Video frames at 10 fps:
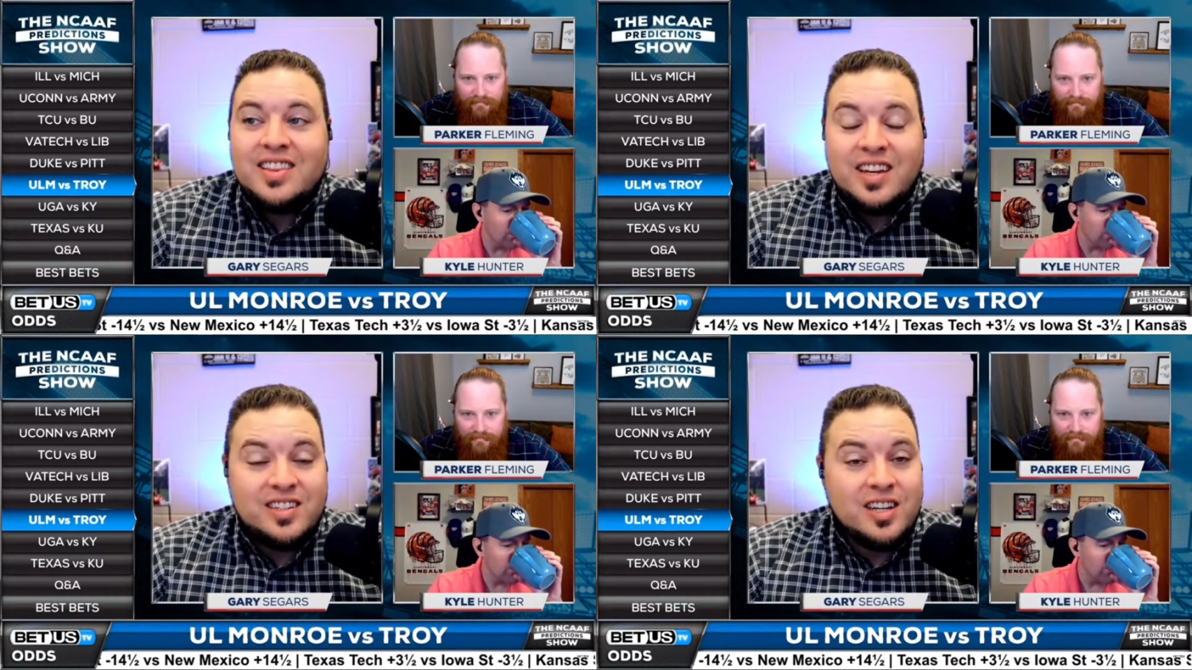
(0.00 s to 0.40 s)

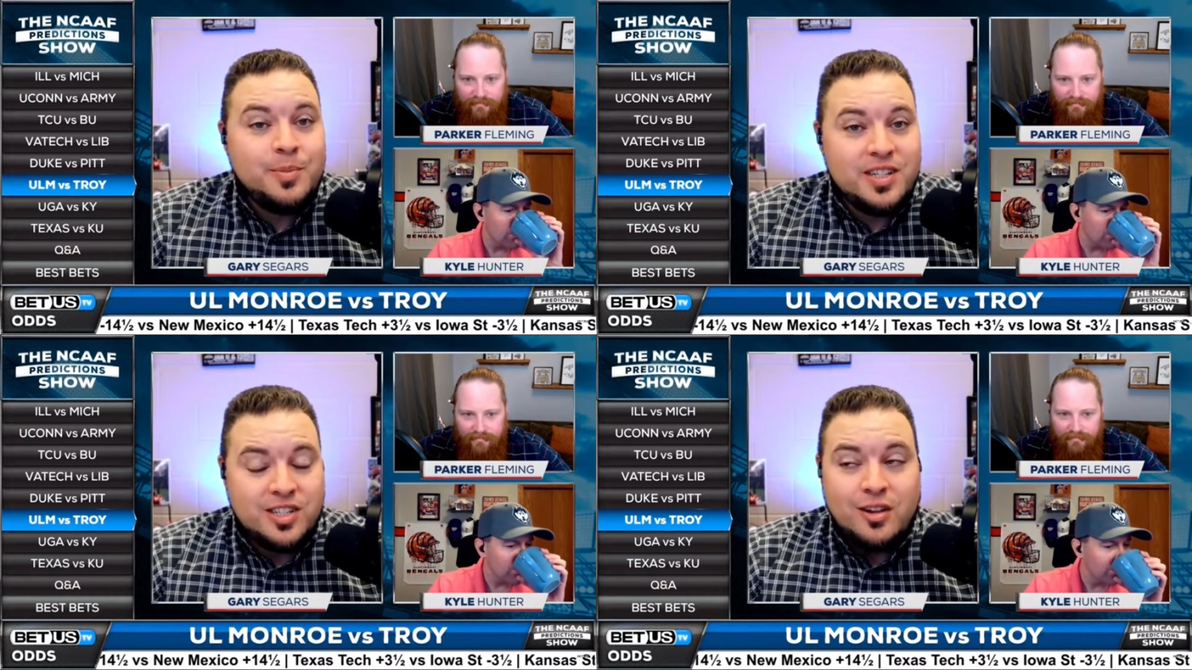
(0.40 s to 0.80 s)
Speaker 1: they did
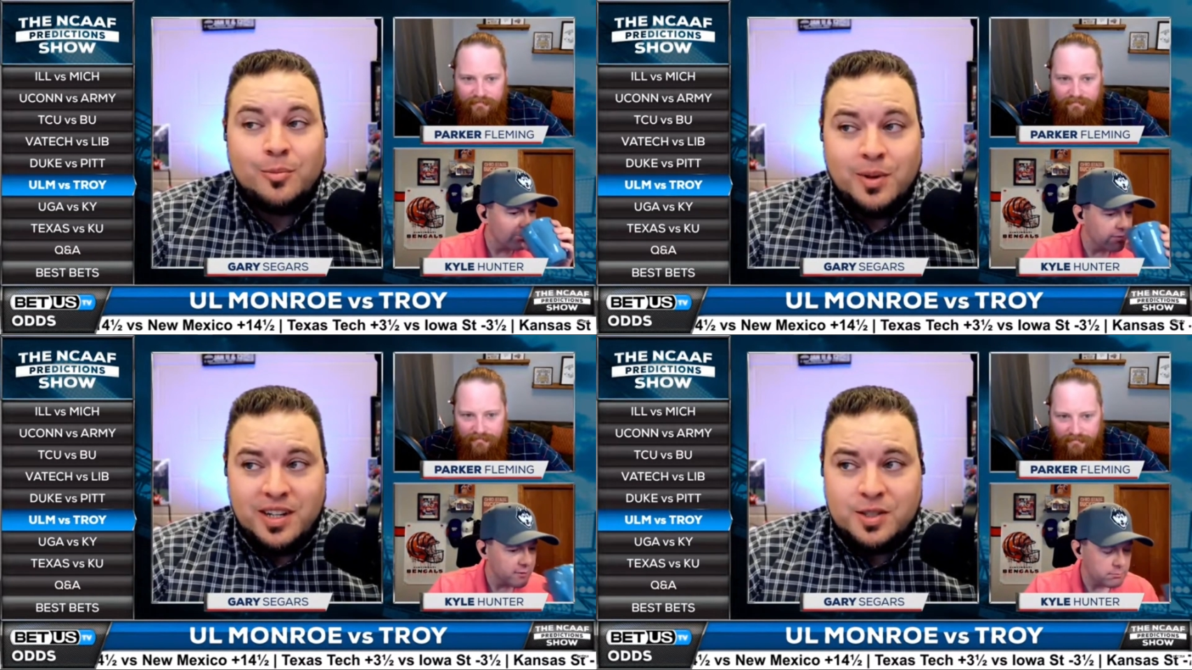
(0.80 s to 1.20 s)
beat
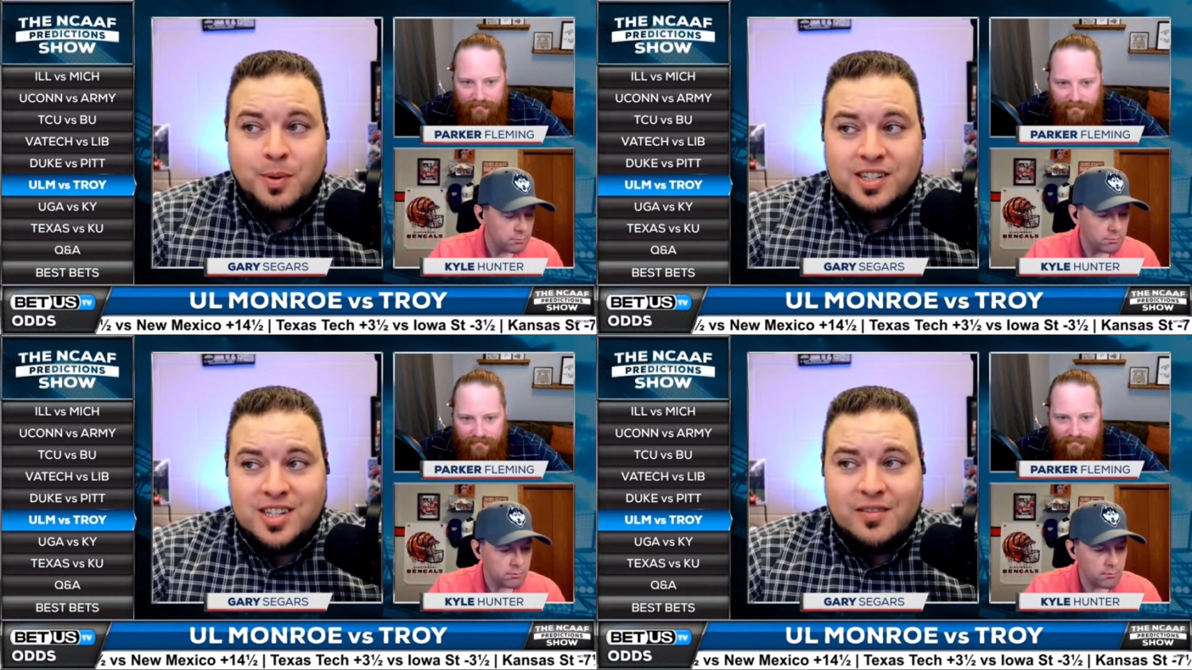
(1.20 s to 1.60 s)
Southern Miss
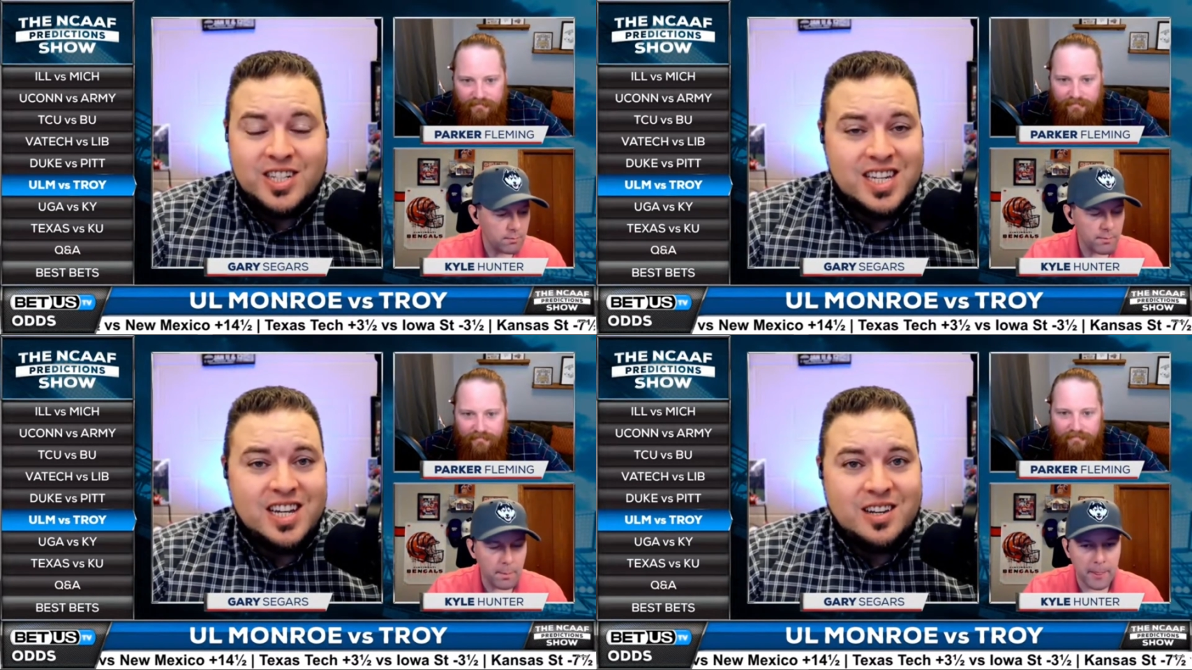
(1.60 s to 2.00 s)
by
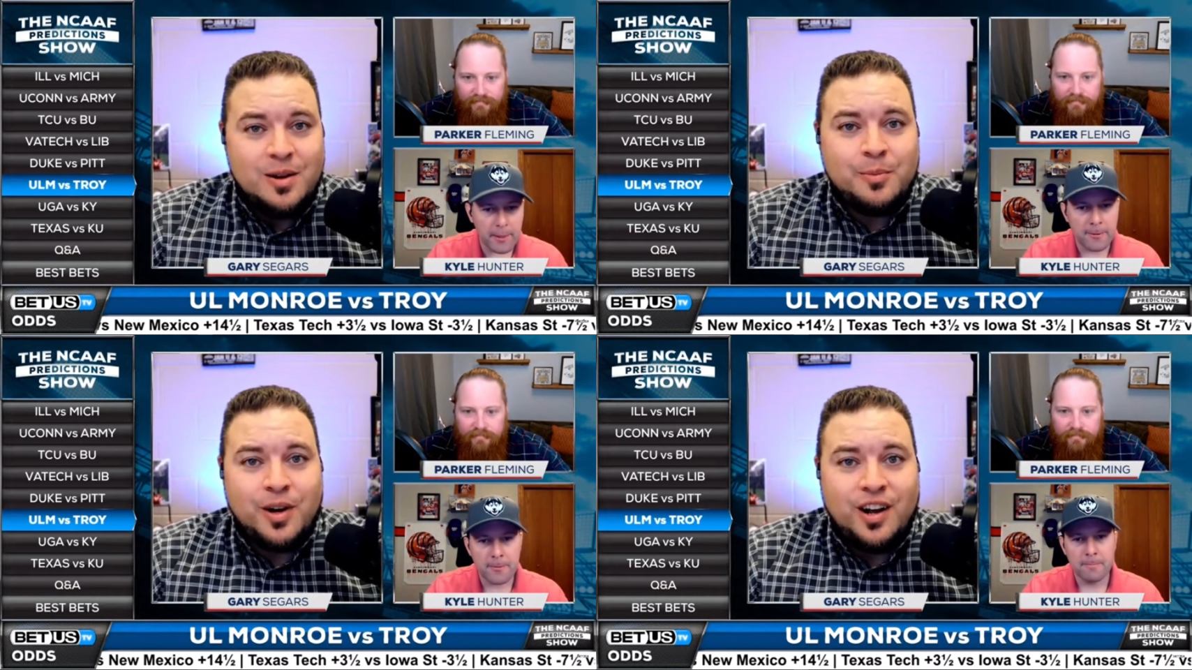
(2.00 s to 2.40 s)

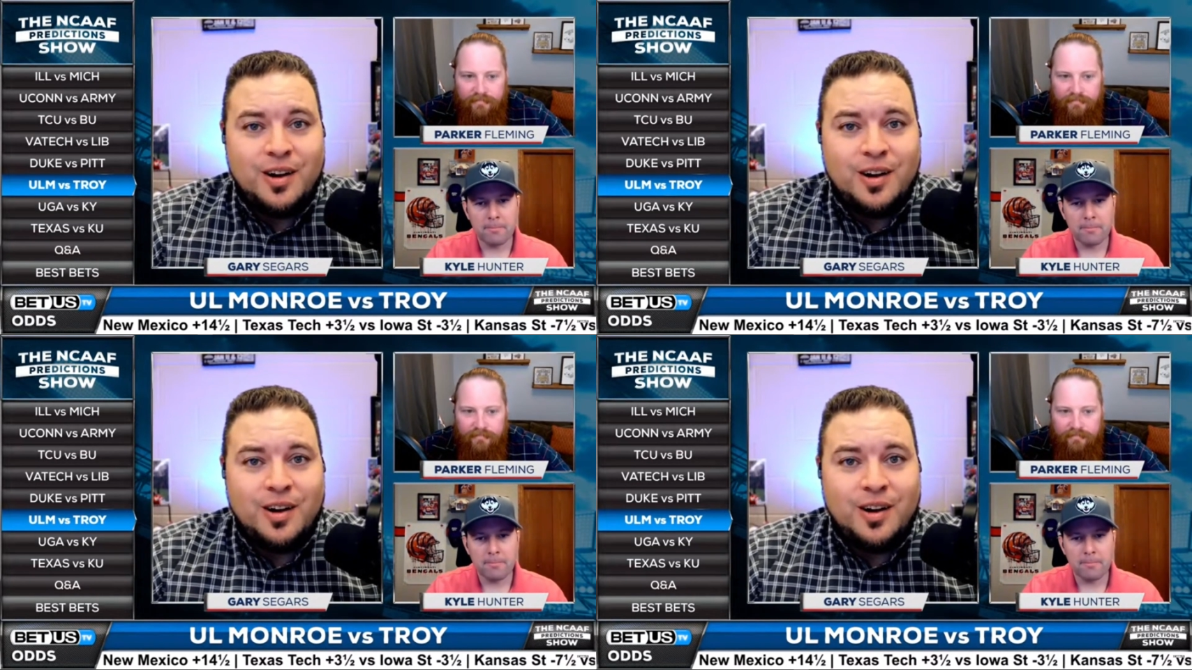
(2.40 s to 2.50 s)
17, but